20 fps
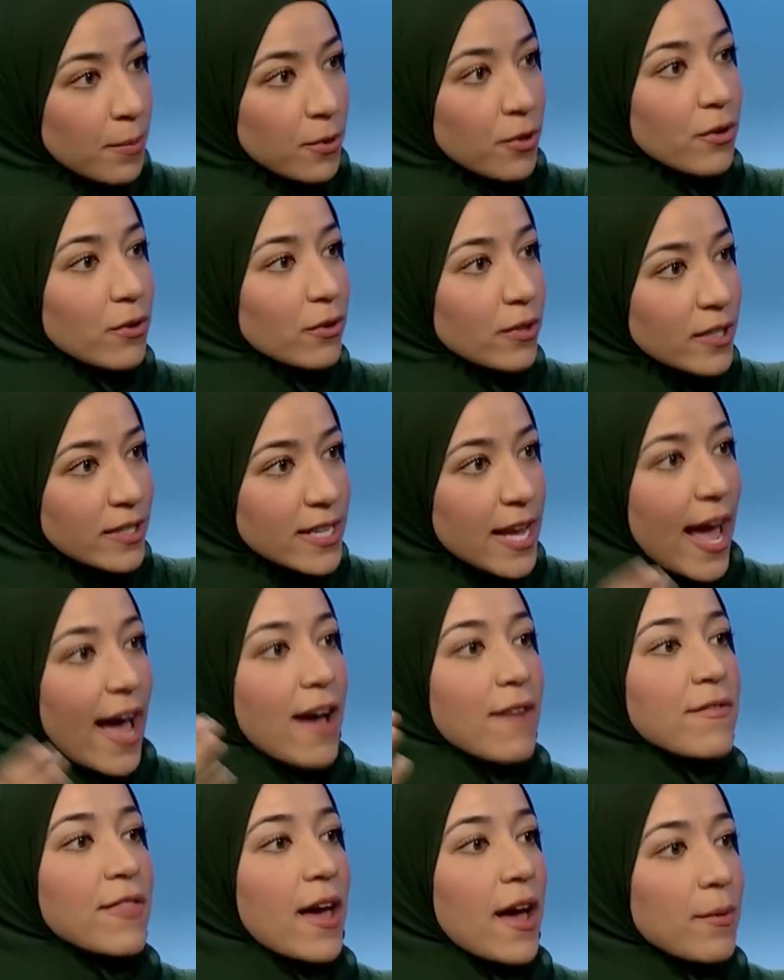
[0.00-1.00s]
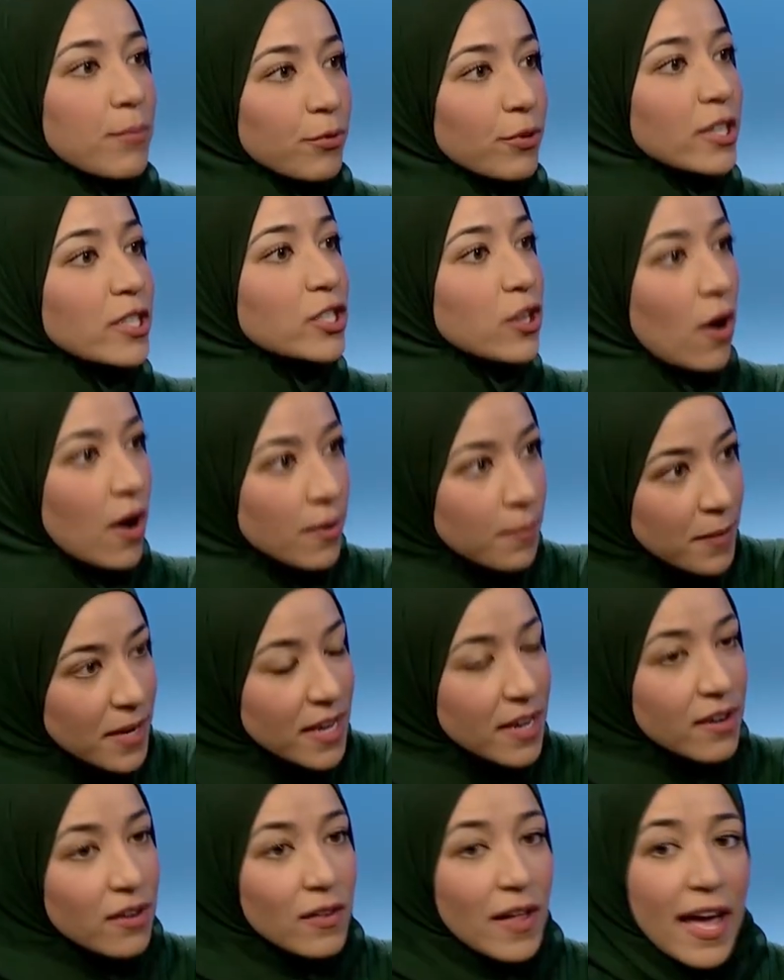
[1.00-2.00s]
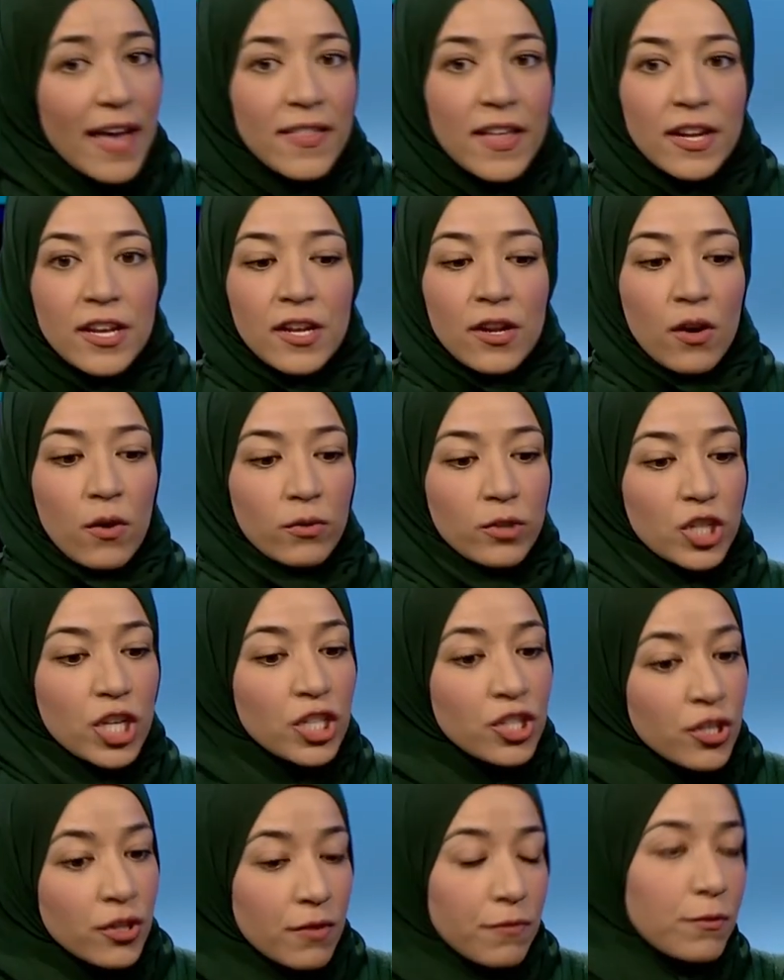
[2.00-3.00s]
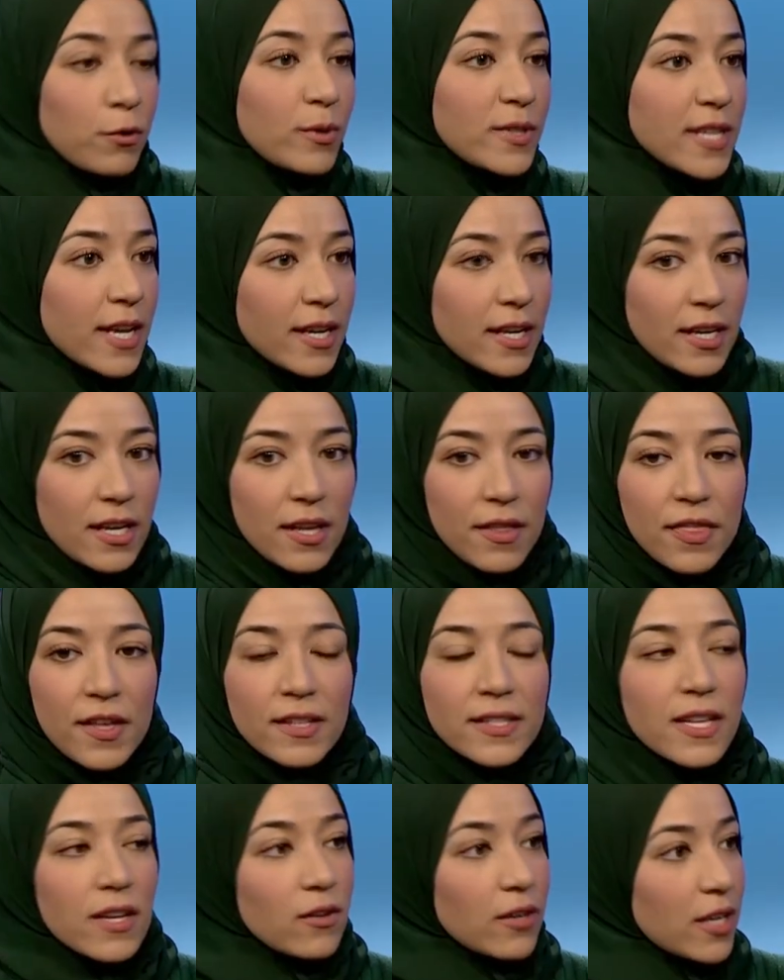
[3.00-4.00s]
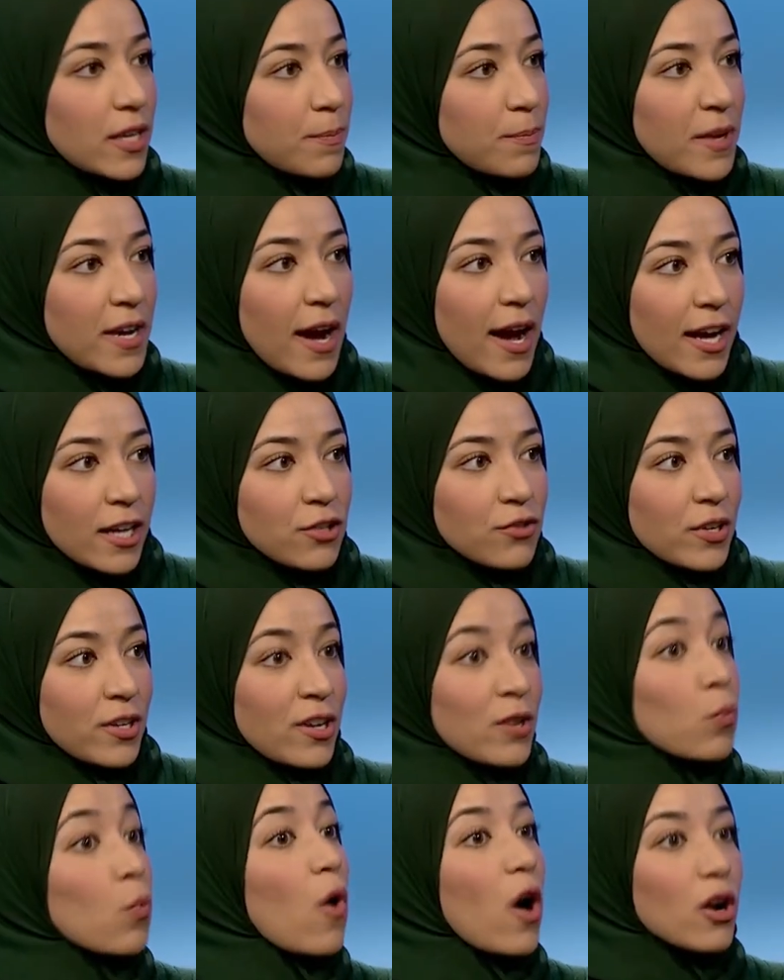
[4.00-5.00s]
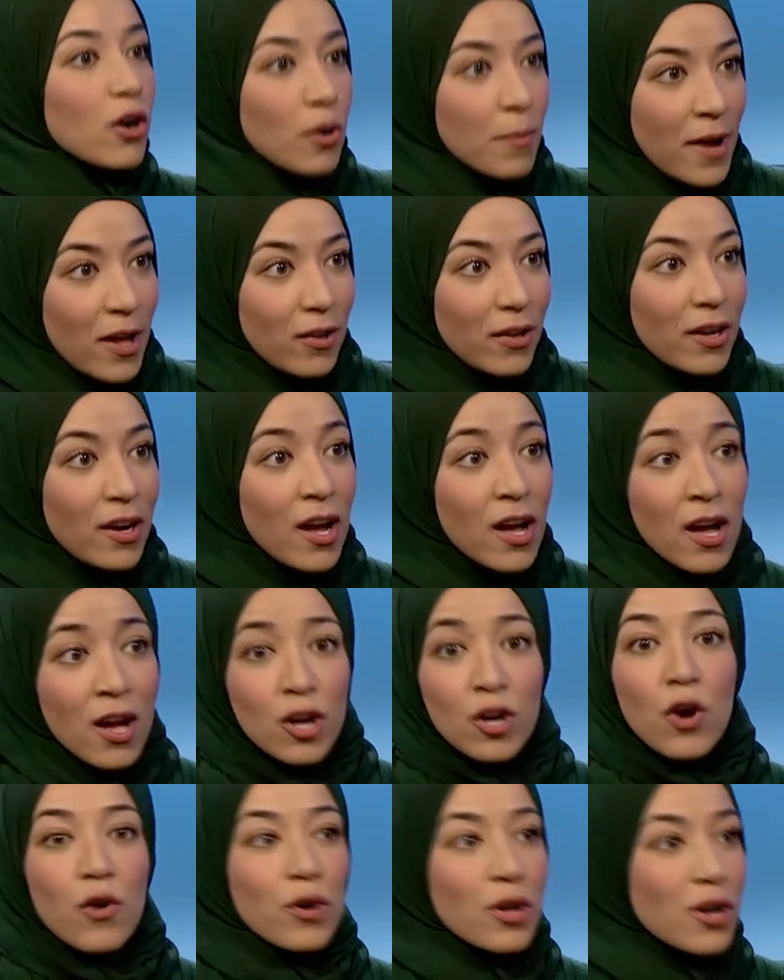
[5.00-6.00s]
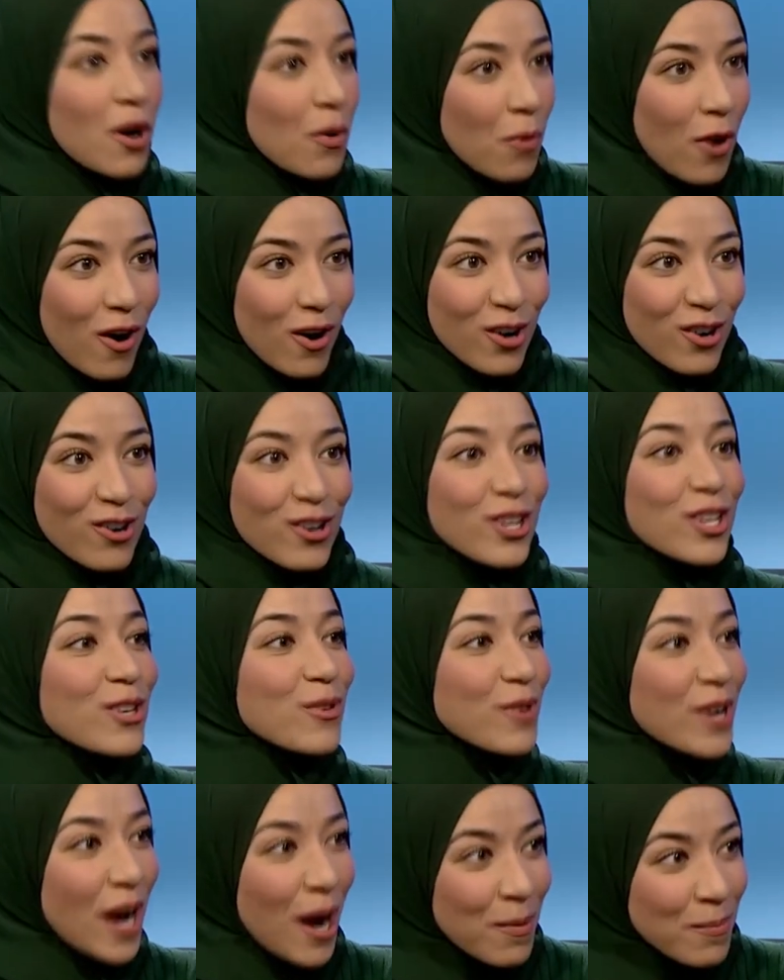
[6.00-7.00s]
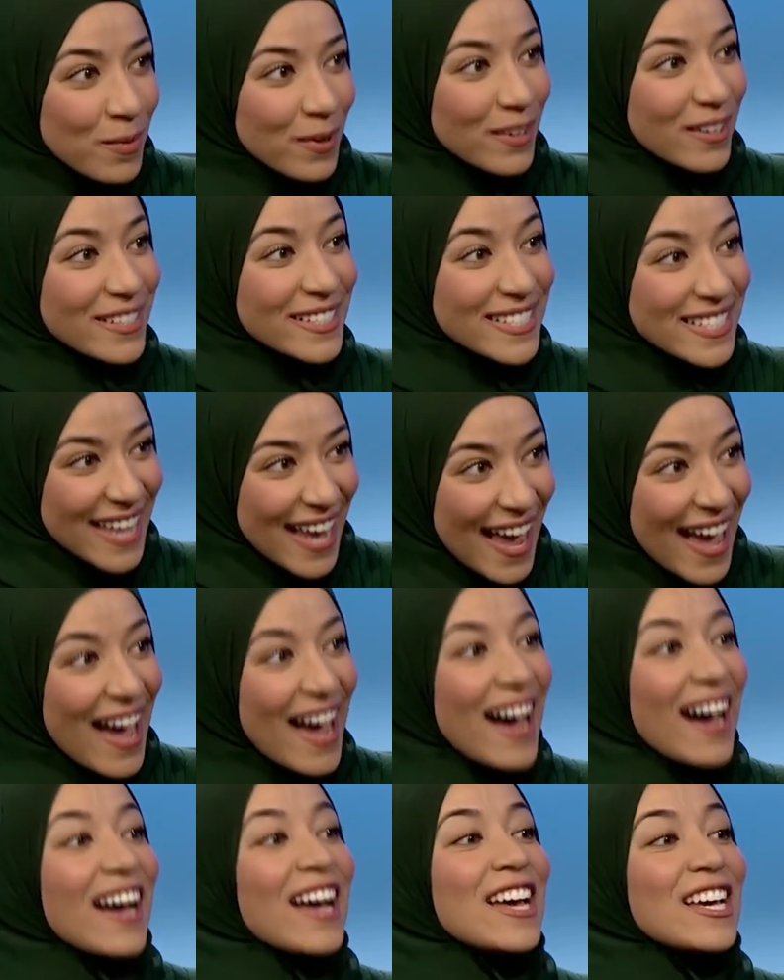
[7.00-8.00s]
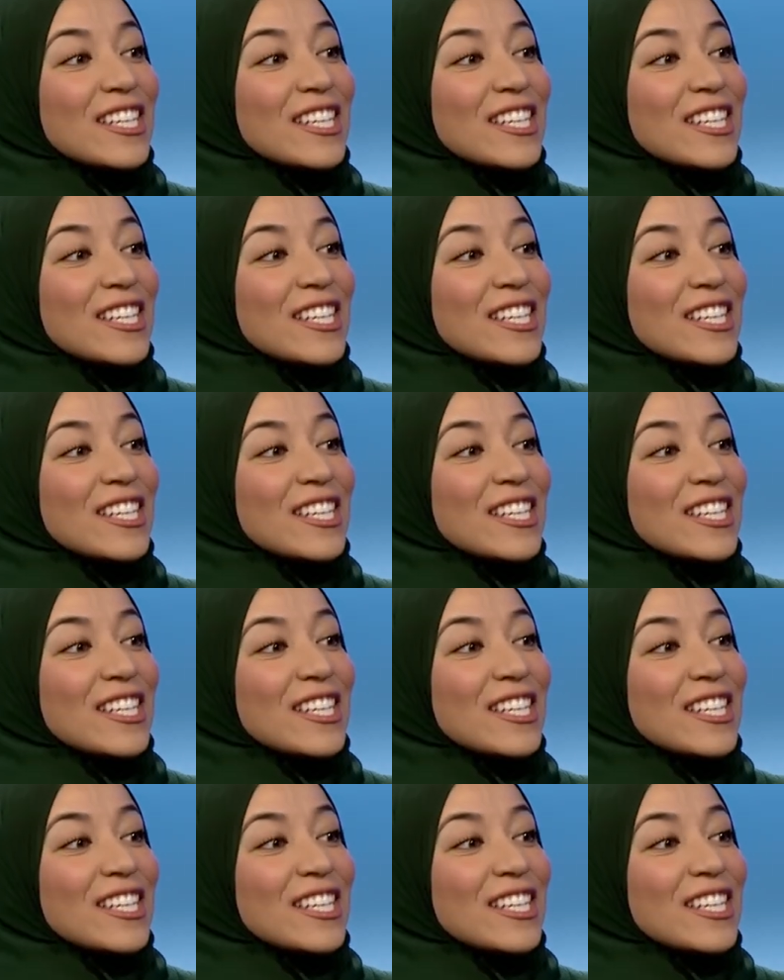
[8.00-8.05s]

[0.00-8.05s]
early to have that pre-dawn meal, and then you know changing the foods I eat, things that'll keep me hydrated: watermelon, coconut water, cucumbers. Oh. Yeah.